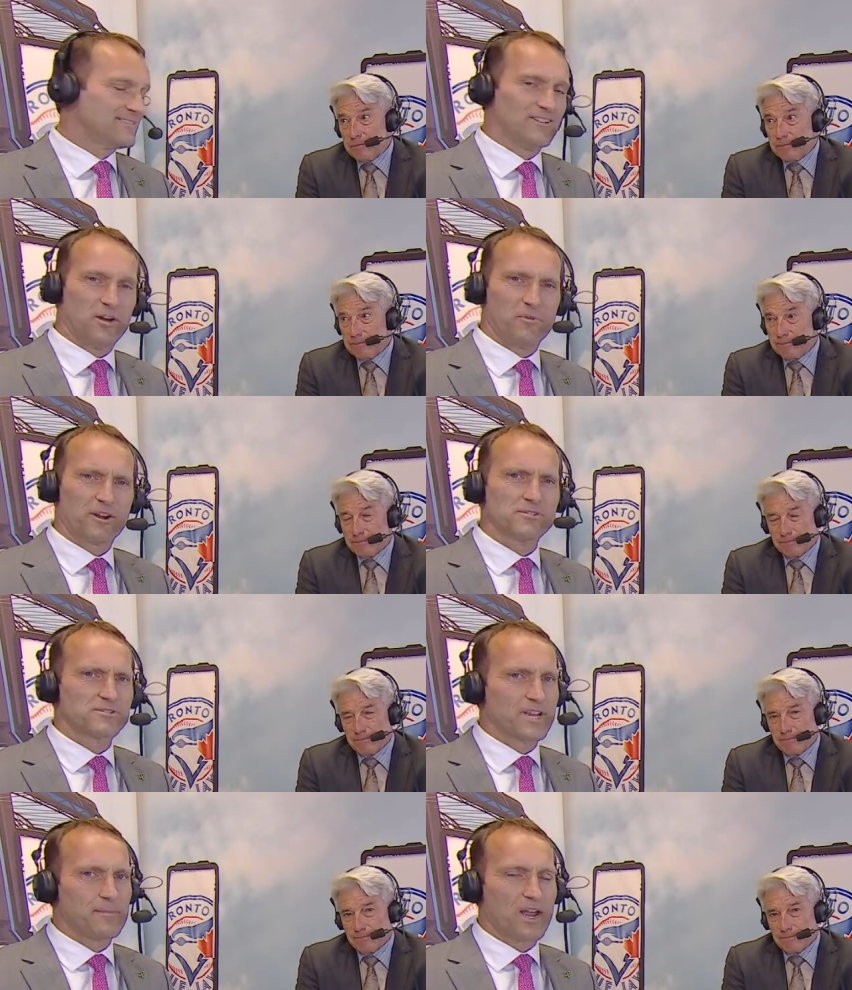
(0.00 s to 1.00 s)
Speaker 1: Well, Marcus
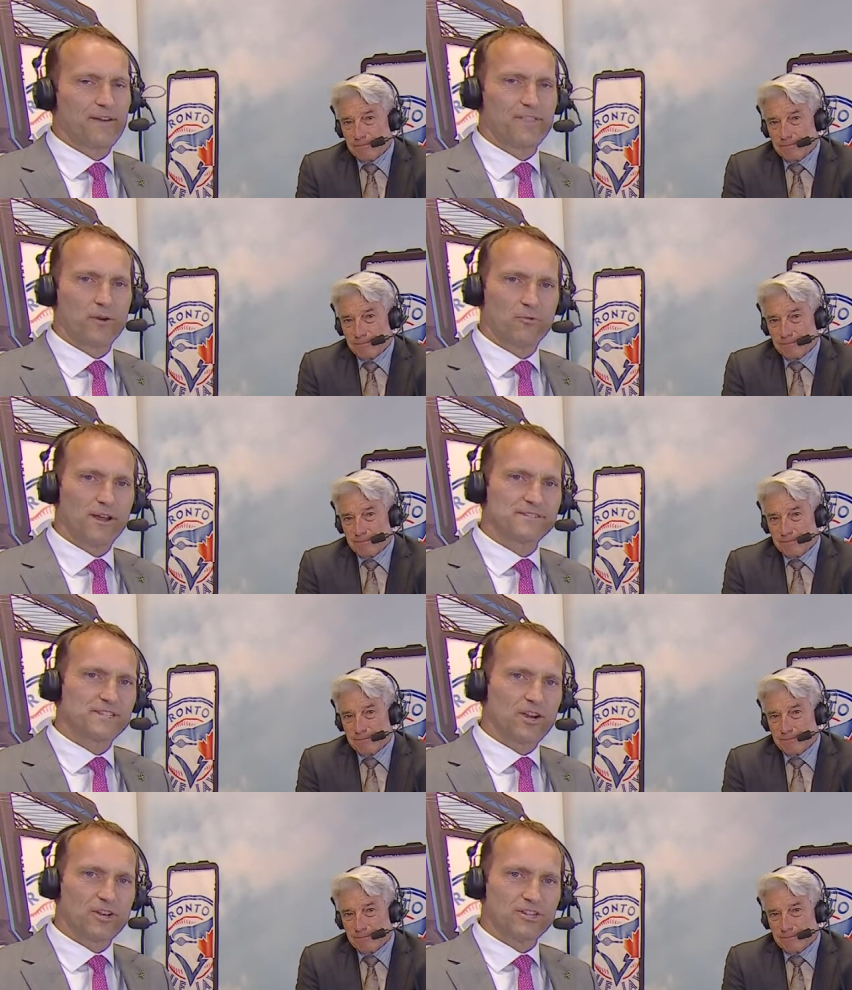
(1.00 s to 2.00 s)
was coming off that rough
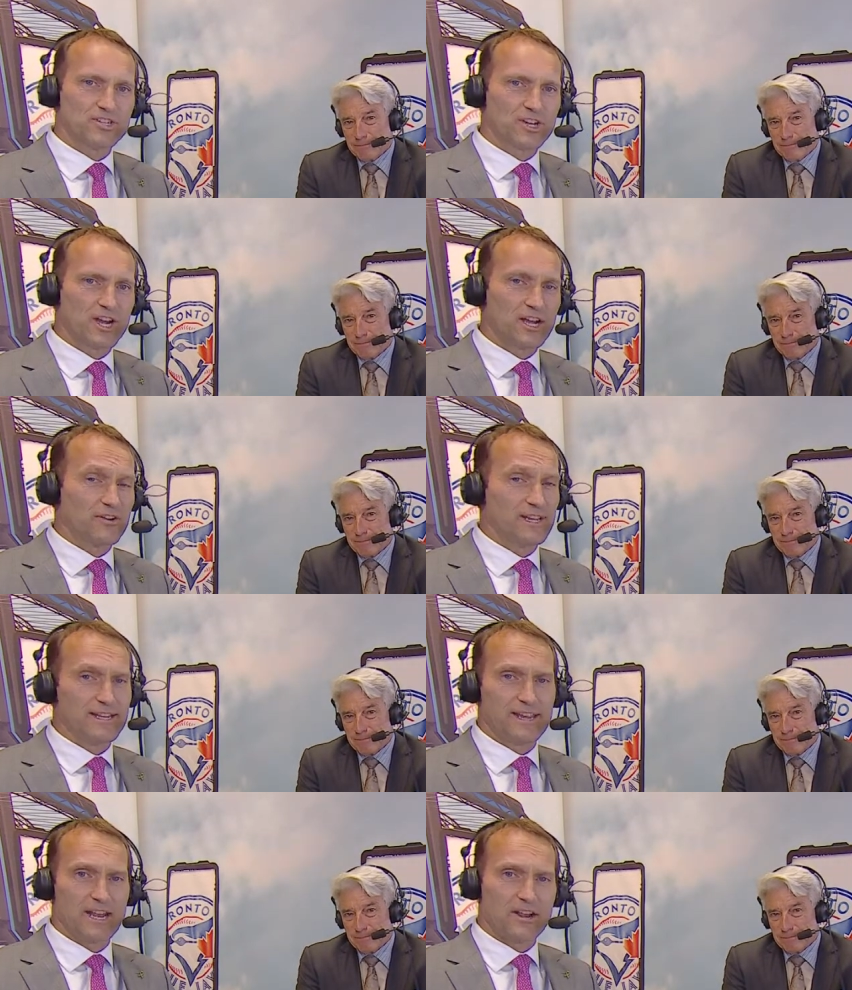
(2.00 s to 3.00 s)
start in Chicago. He
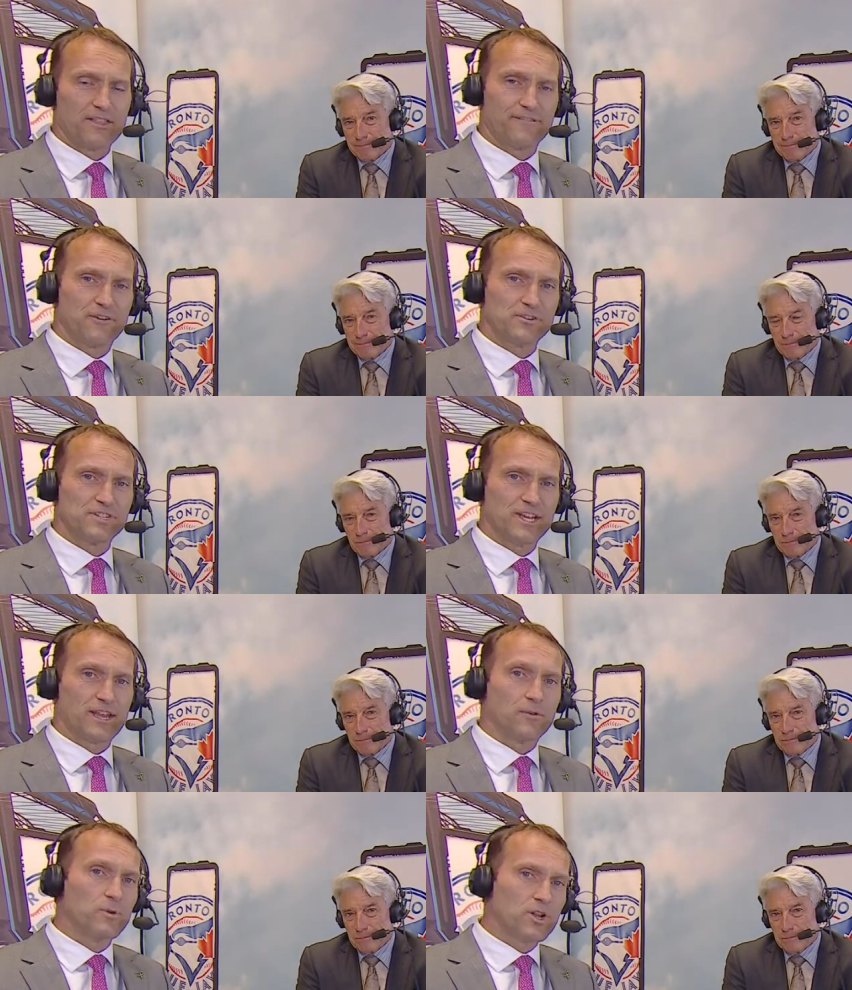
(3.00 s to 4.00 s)
didn't get out of the first
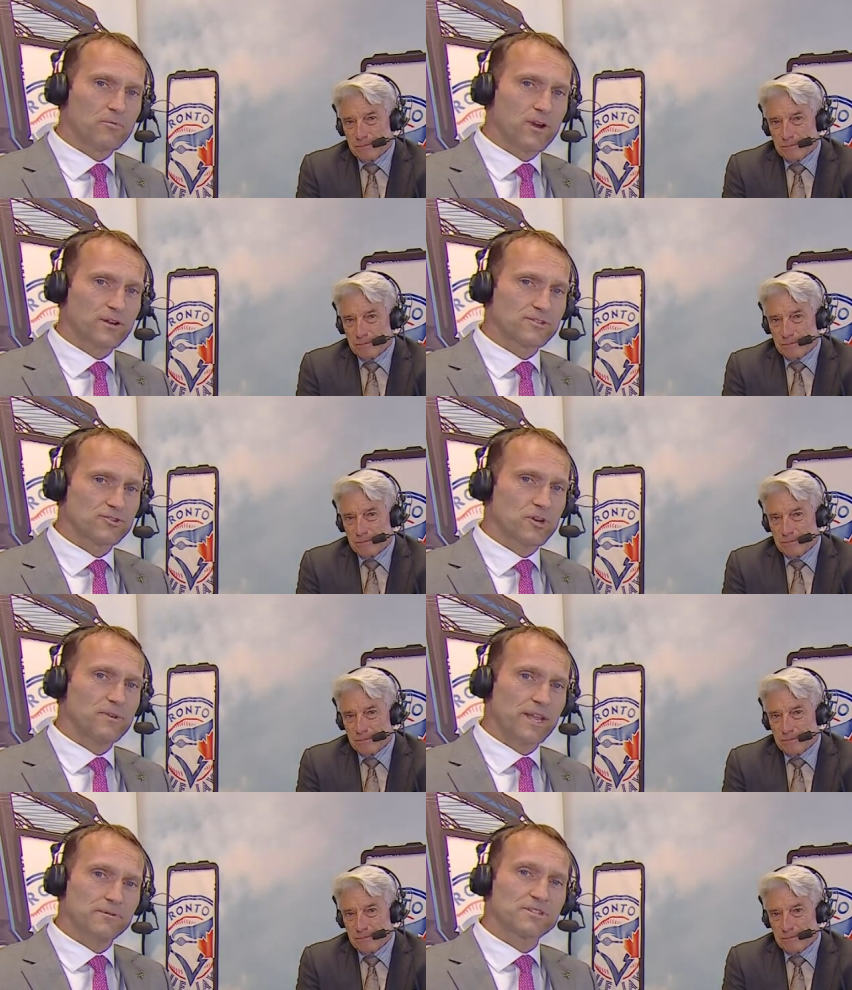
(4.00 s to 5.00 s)
inning, and we know Marcus
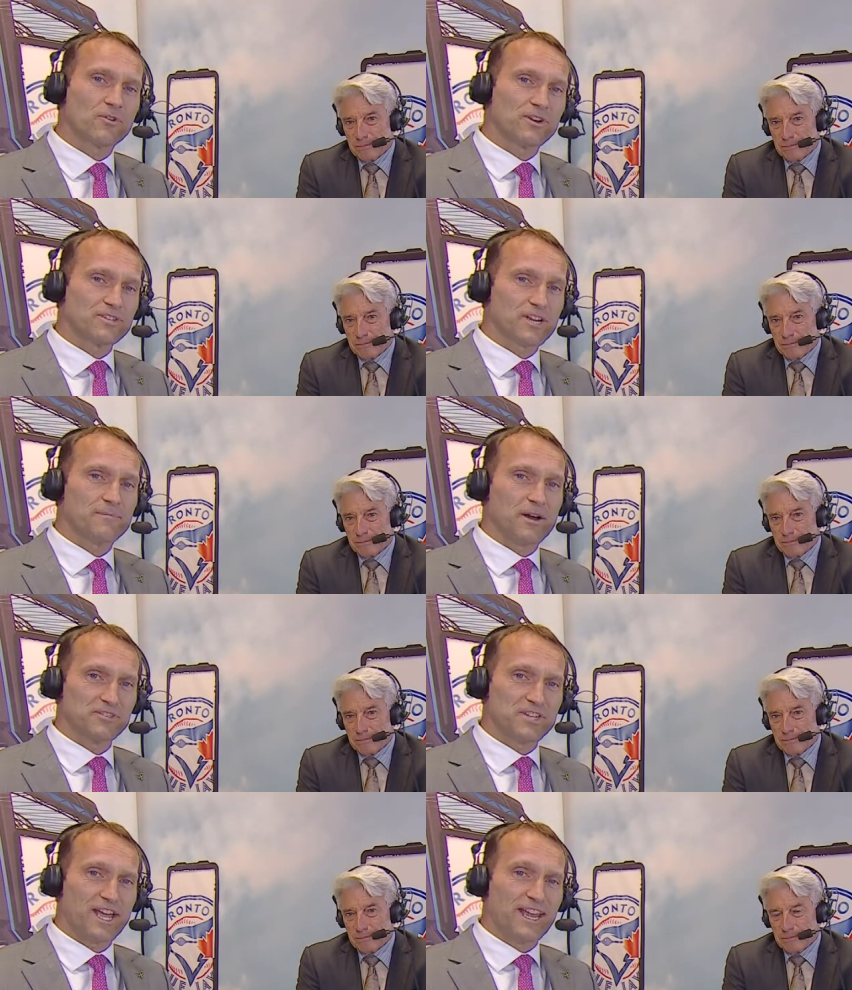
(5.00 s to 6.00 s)
Stroman. He was going to come out
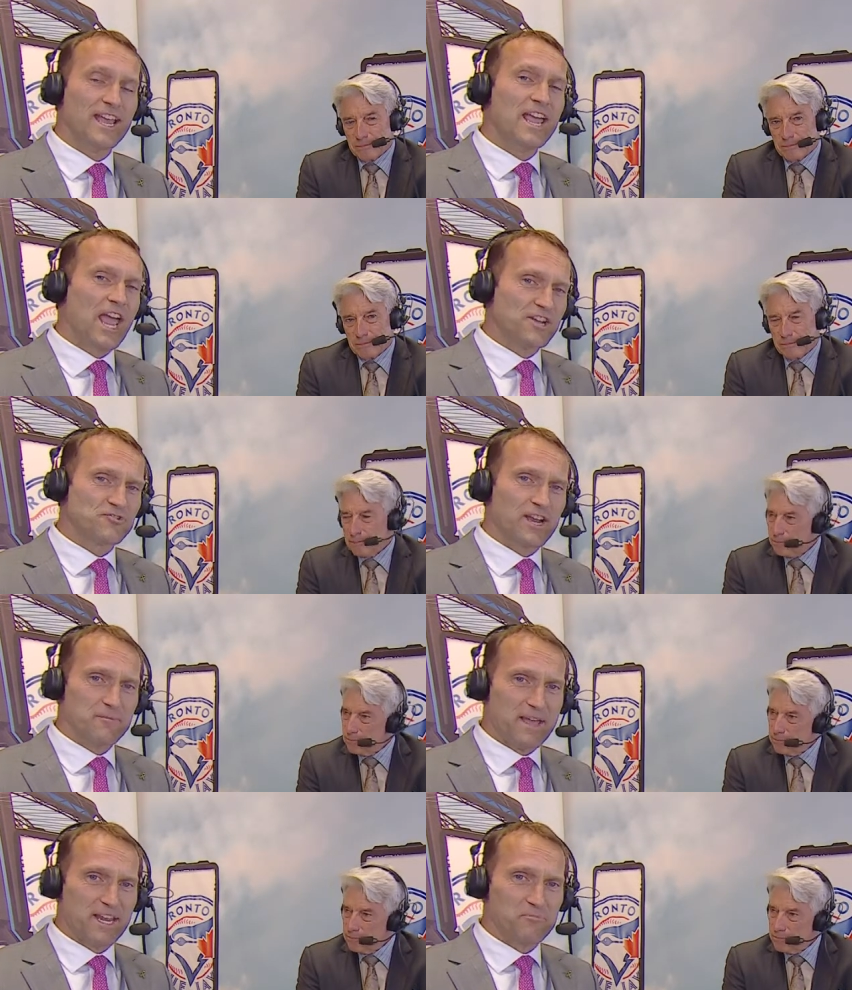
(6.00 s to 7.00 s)
tonight and try to
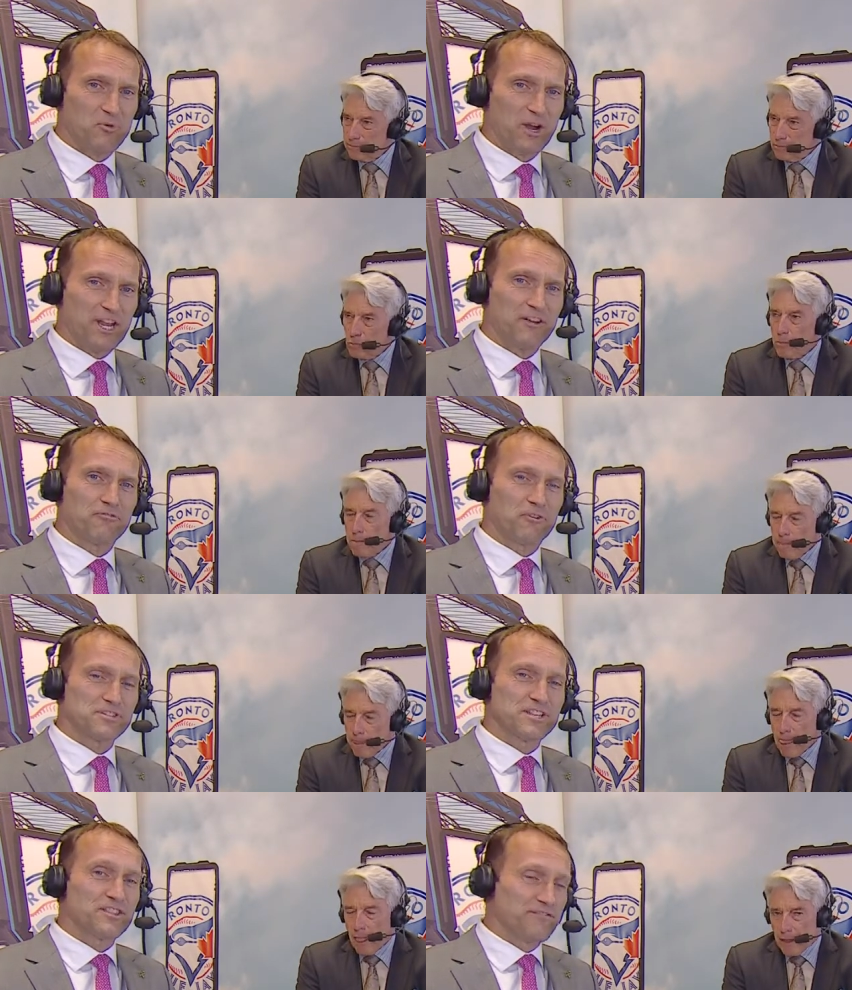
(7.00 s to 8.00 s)
make a point.
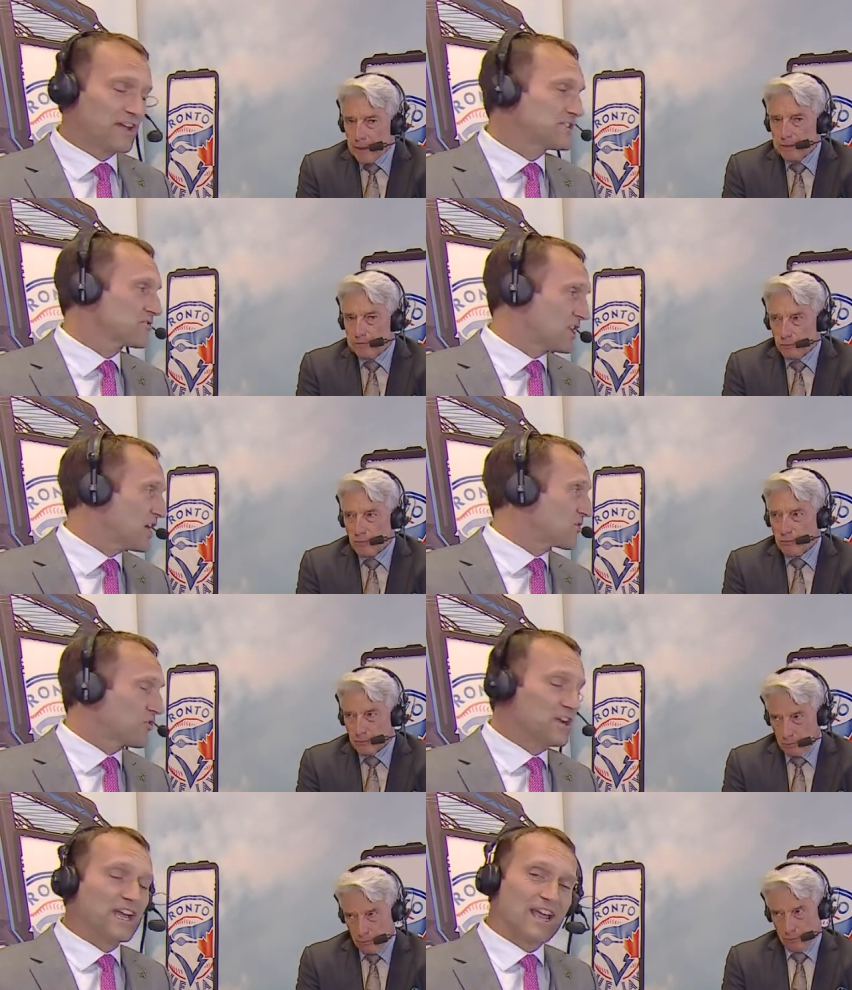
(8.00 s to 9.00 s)
Unfortunately, the veteran
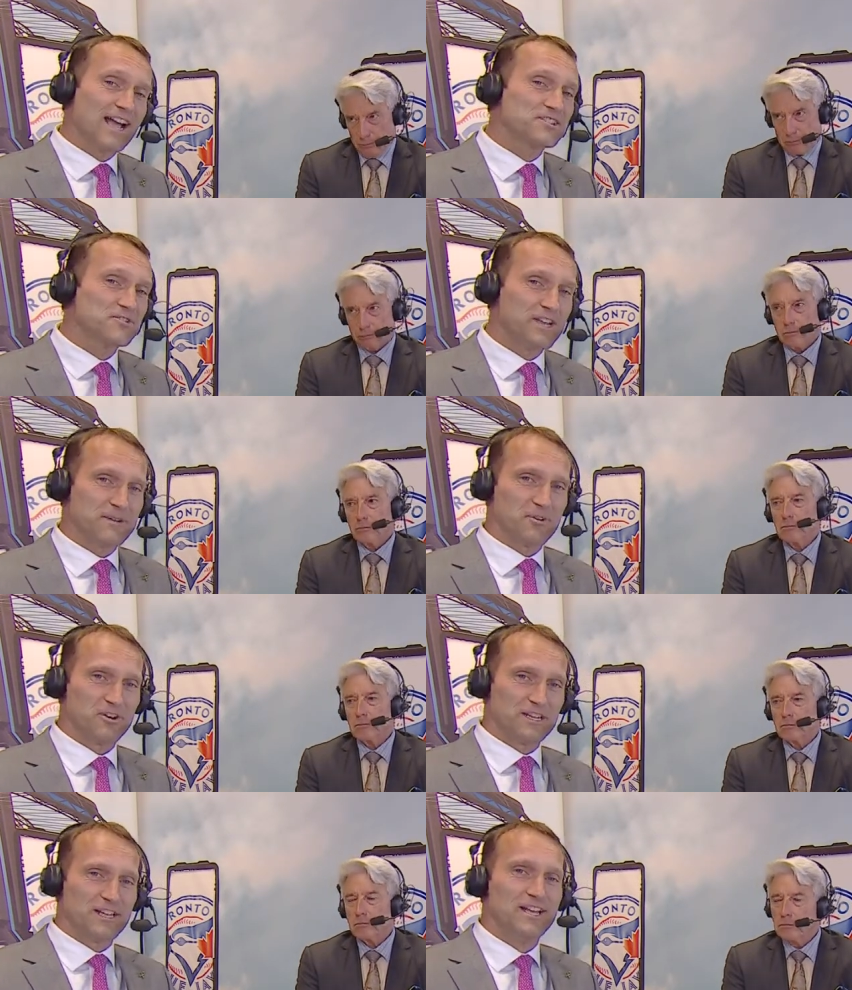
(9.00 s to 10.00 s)
Longoria got to him
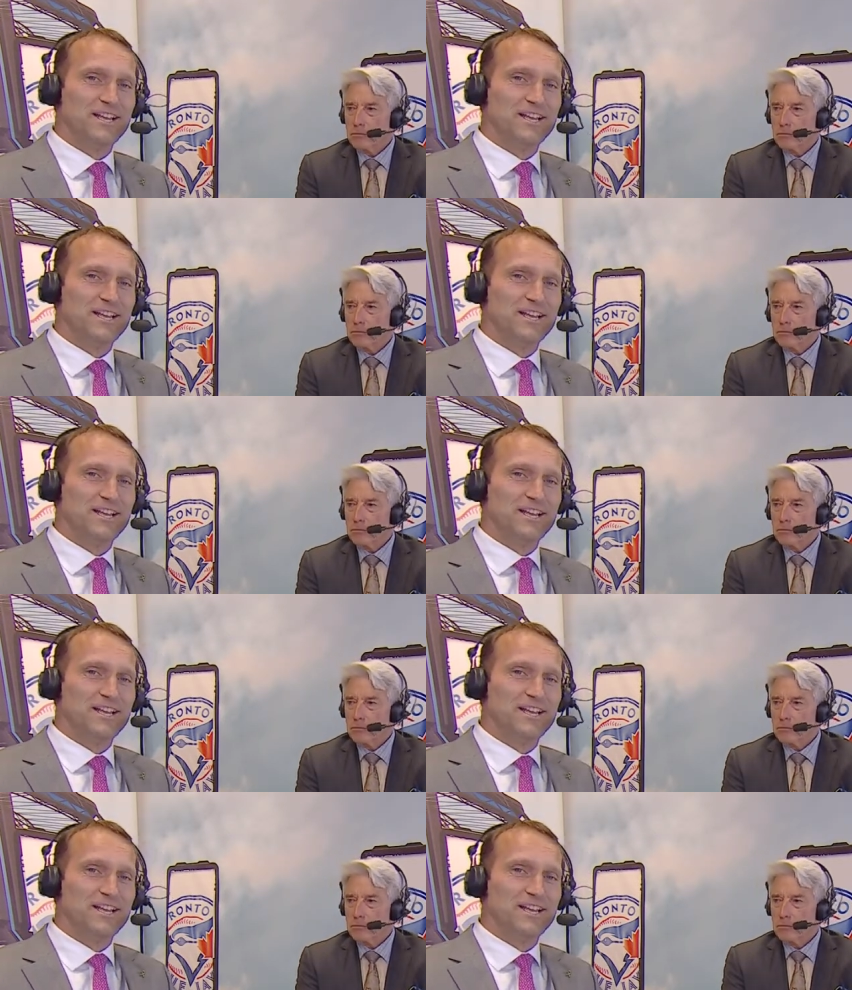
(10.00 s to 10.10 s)
early.